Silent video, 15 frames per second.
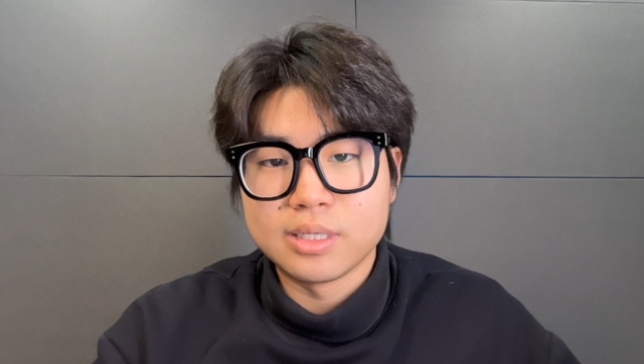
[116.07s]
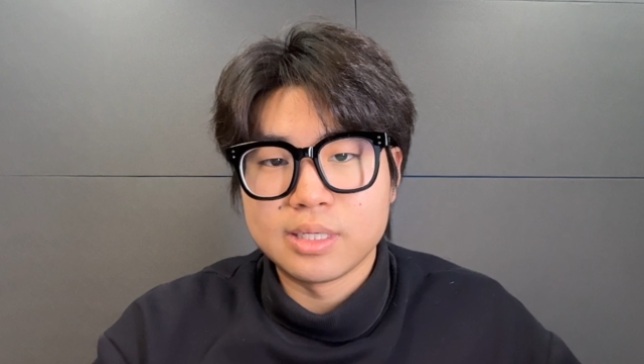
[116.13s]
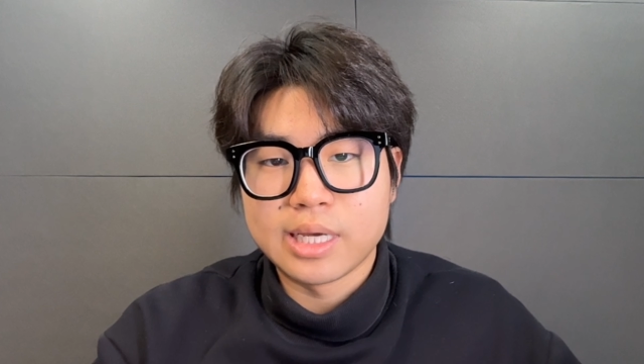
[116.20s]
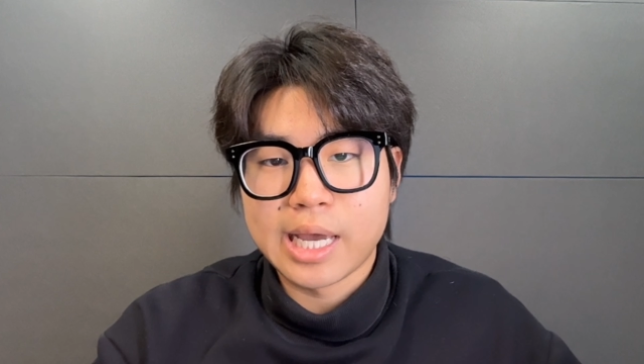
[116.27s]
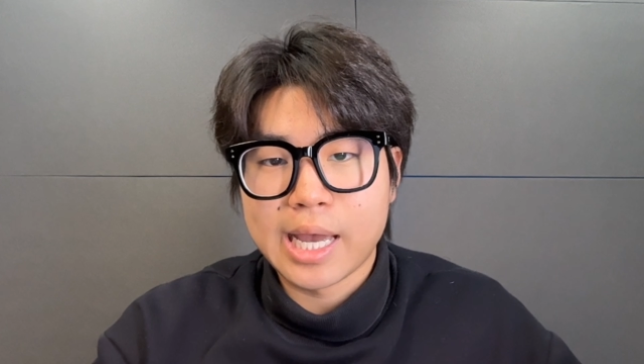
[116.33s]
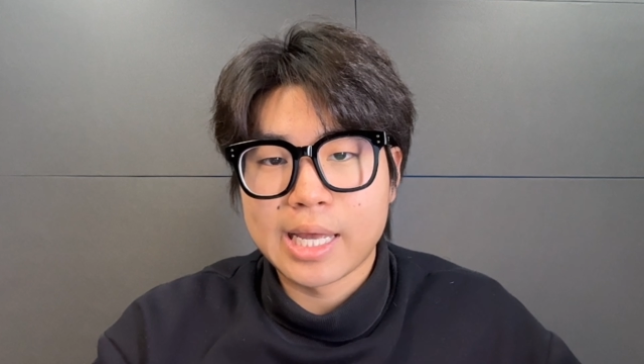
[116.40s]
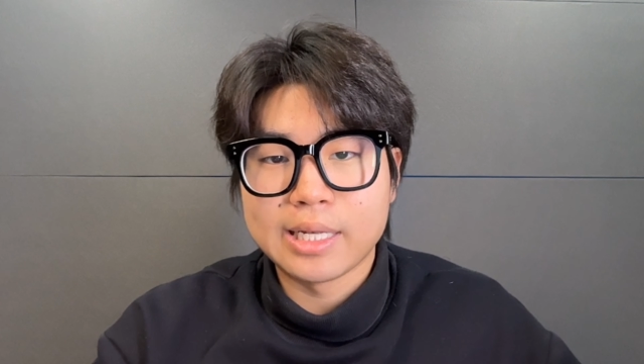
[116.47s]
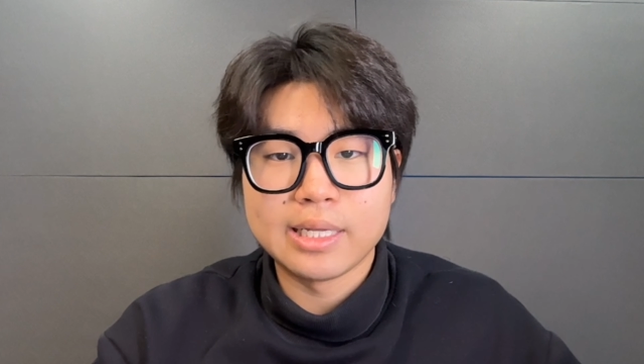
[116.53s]

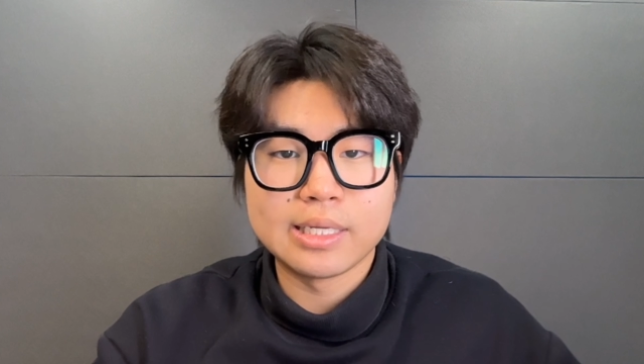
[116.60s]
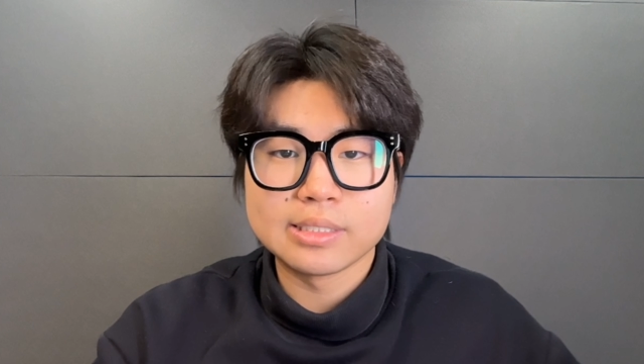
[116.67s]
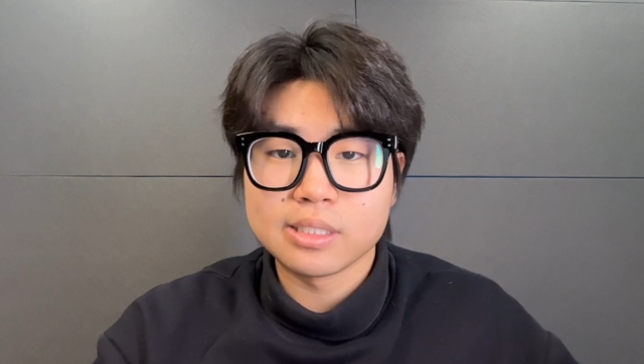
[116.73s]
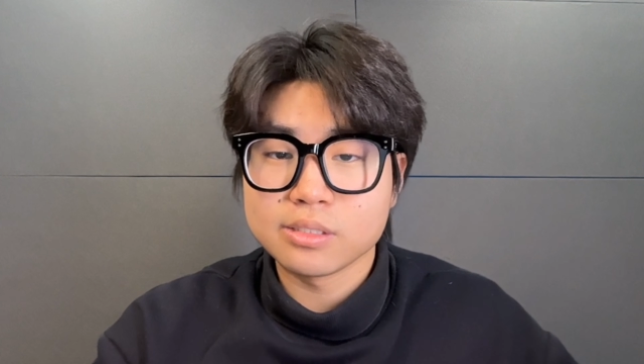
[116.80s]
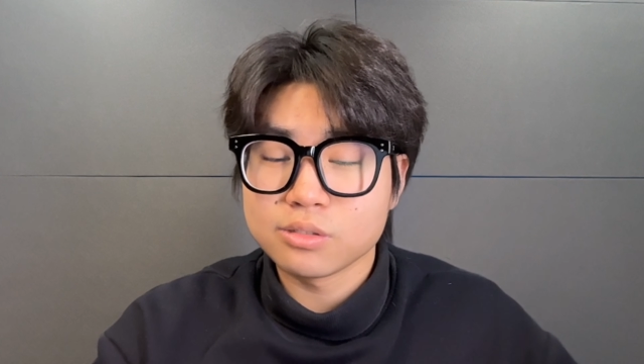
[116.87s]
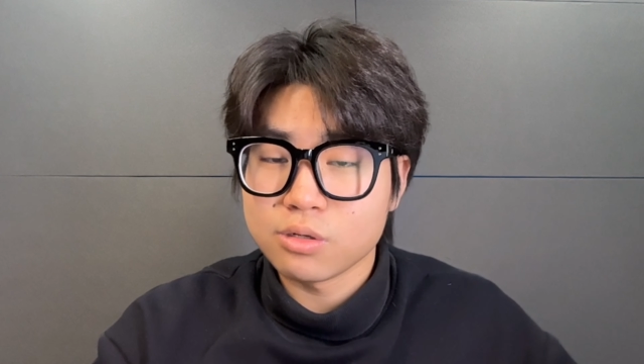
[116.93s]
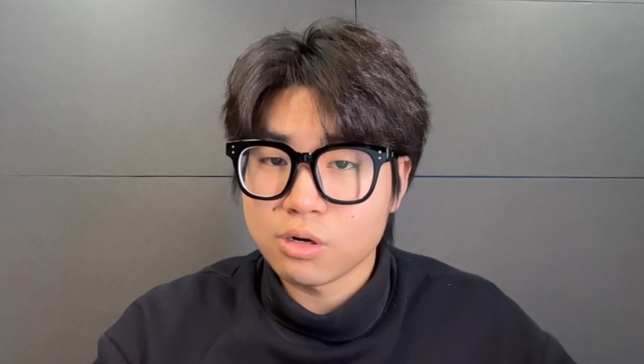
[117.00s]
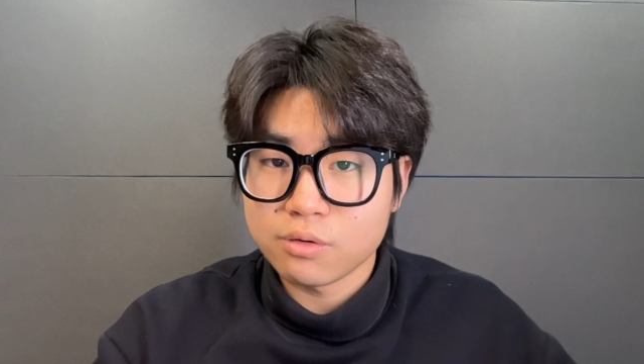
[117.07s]
And in the
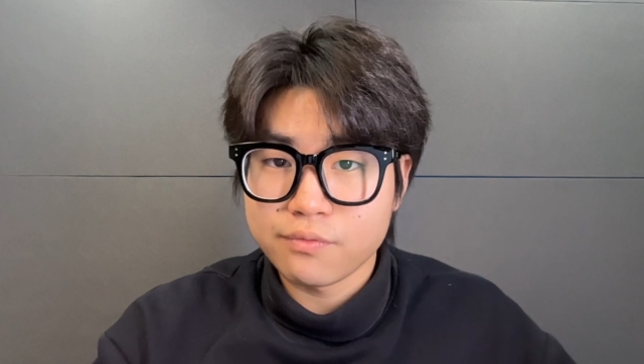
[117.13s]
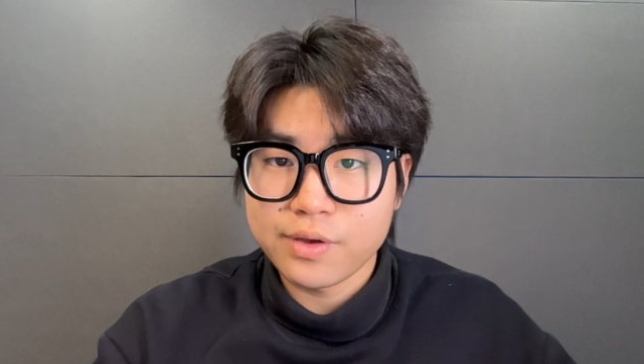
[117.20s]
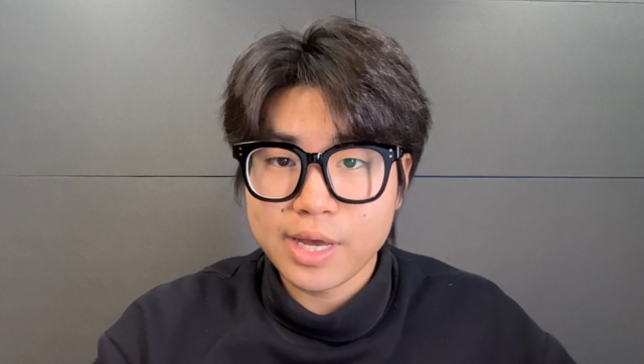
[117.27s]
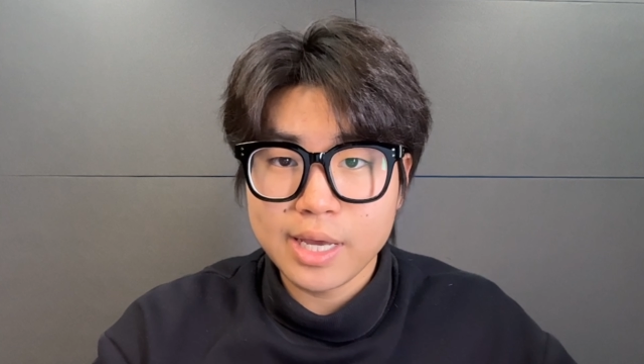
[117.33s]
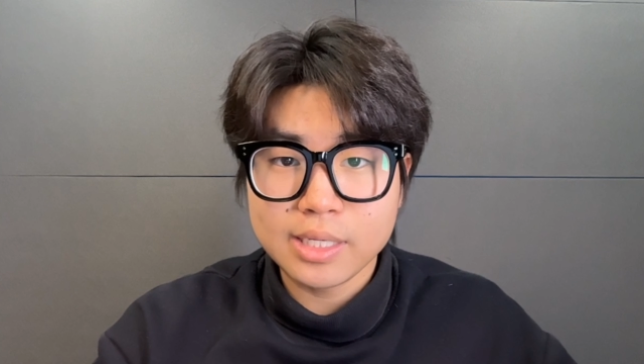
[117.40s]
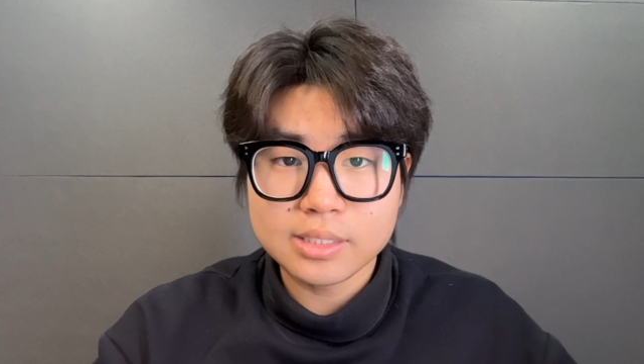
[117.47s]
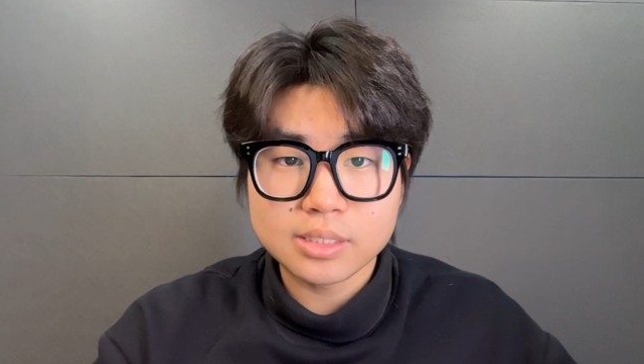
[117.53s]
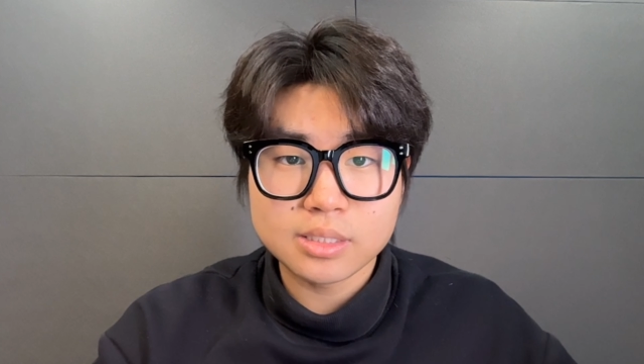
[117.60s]
third
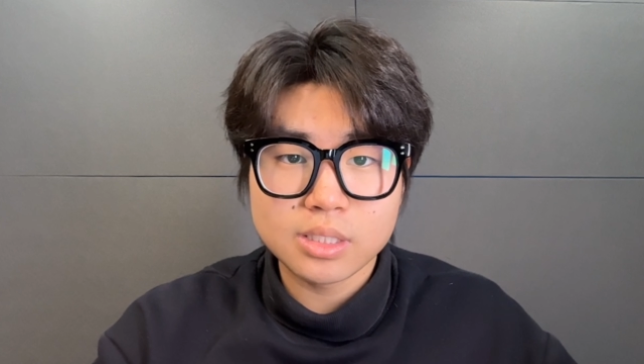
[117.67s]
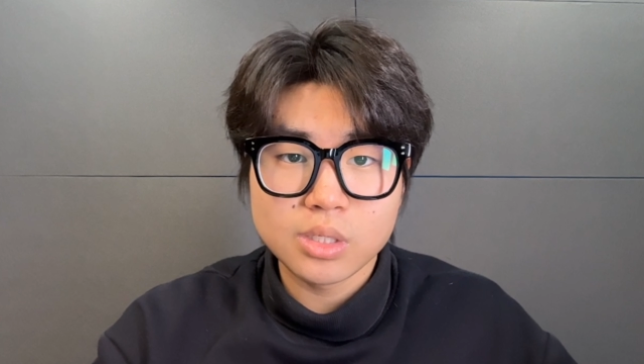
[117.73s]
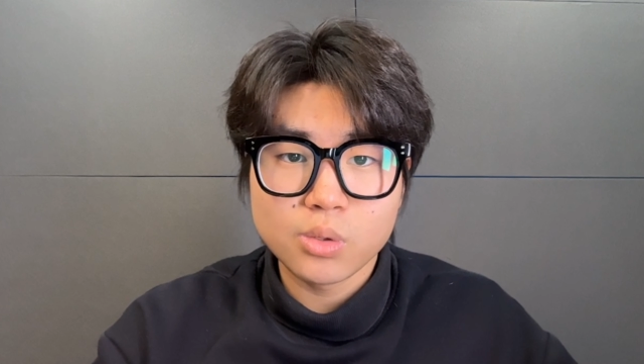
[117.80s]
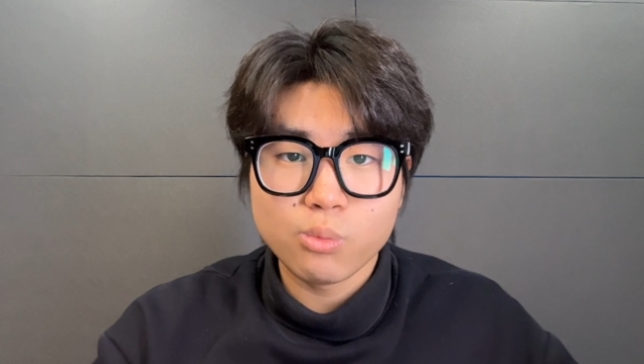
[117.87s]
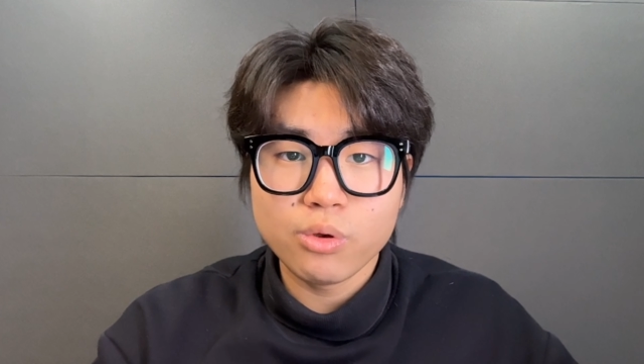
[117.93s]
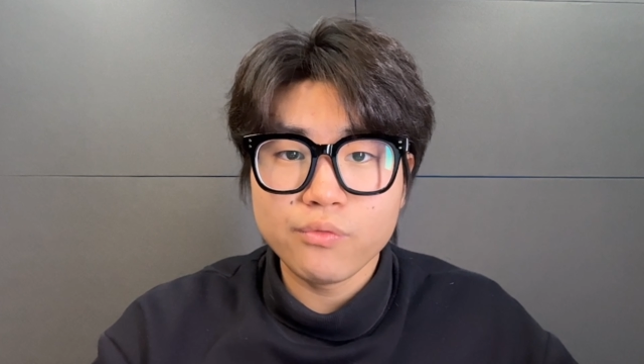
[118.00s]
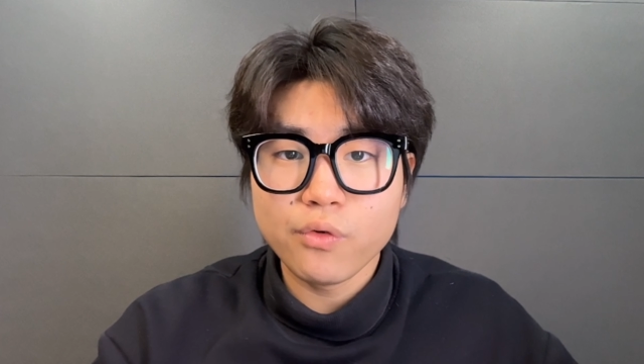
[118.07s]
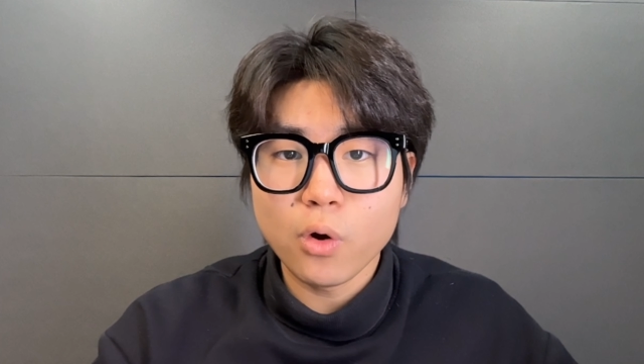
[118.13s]
phase,
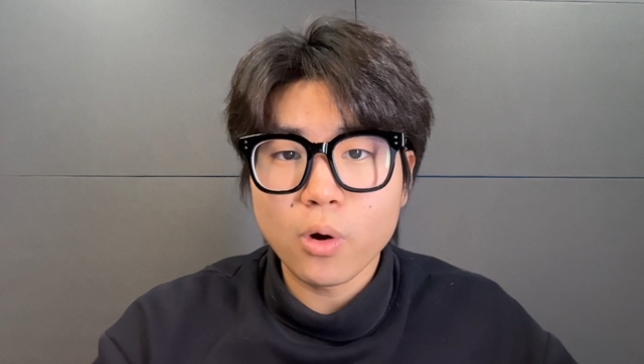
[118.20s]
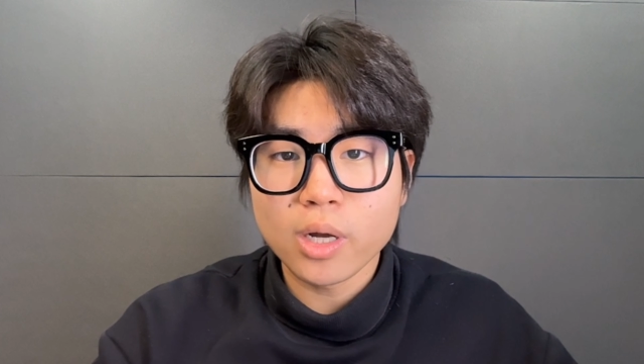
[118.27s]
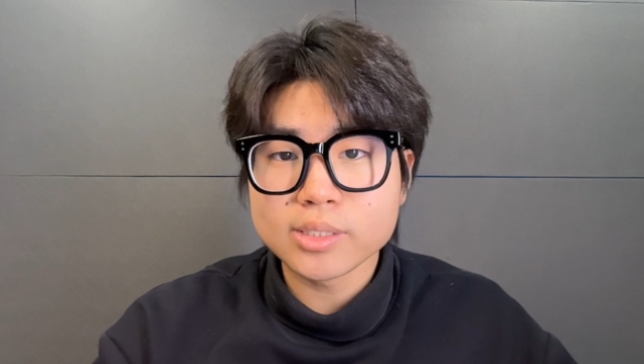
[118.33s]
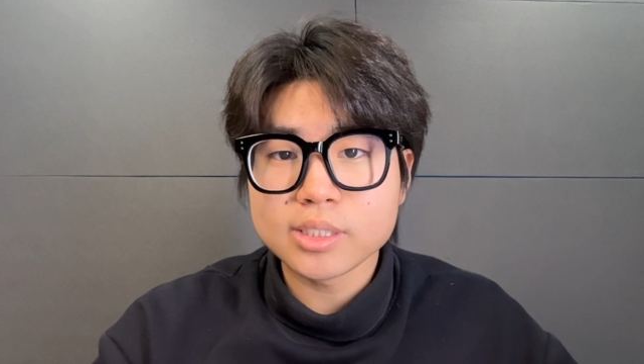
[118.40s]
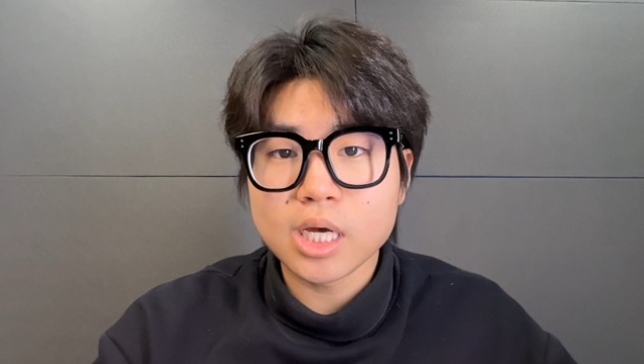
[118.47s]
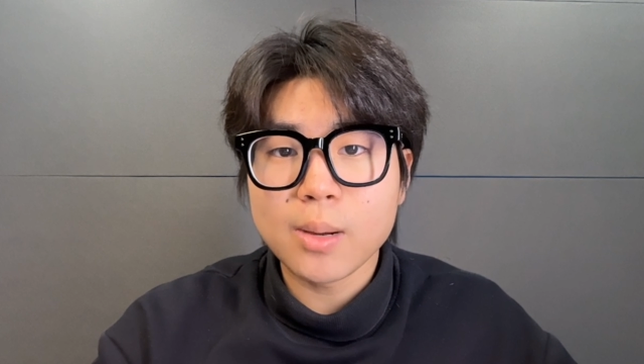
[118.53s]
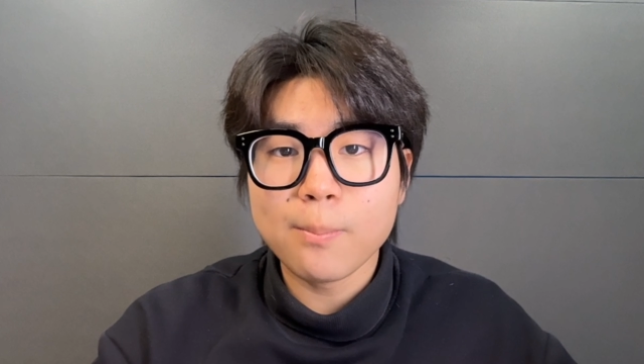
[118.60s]
we focus on